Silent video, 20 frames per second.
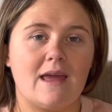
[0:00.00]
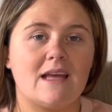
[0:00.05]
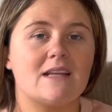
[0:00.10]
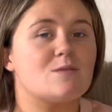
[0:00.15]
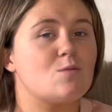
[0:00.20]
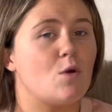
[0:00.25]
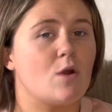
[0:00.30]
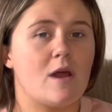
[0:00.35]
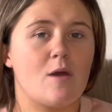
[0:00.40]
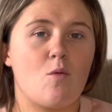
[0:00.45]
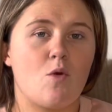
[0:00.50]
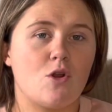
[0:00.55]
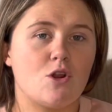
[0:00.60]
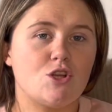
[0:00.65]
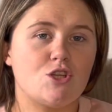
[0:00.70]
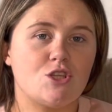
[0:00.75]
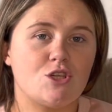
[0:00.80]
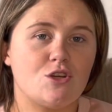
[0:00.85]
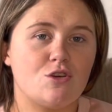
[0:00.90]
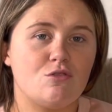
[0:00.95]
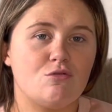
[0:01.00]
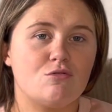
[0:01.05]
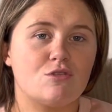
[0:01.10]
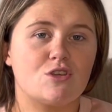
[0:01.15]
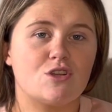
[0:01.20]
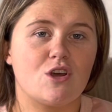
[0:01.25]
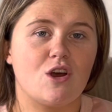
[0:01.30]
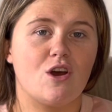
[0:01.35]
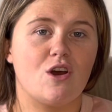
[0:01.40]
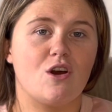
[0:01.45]
It's what I want to do,
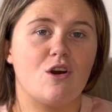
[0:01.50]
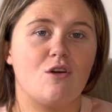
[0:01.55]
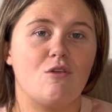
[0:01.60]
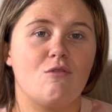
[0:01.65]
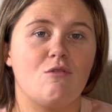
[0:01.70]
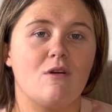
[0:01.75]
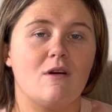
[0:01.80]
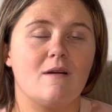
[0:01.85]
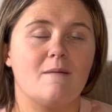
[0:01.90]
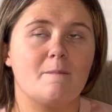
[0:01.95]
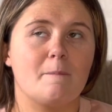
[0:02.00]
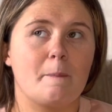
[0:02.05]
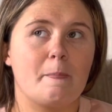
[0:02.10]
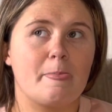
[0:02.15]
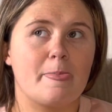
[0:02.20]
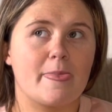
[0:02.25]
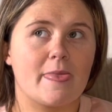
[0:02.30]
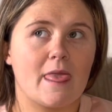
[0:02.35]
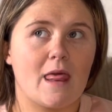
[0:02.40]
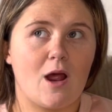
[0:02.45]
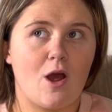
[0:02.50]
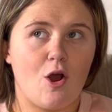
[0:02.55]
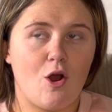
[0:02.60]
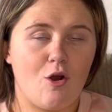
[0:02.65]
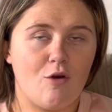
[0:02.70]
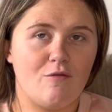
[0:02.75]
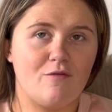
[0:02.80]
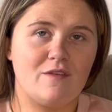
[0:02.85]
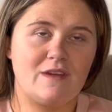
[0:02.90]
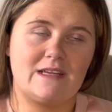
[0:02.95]
so
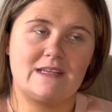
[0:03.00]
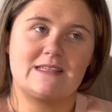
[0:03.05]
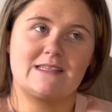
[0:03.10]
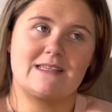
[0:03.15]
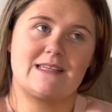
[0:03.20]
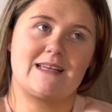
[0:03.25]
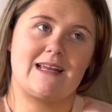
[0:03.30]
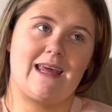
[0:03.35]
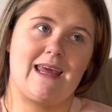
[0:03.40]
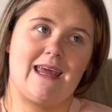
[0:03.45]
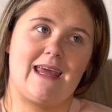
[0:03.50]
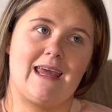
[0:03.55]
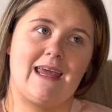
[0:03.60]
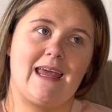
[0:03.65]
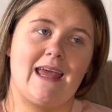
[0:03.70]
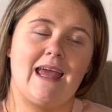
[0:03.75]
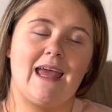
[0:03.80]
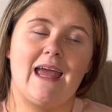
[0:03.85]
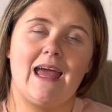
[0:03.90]
obviously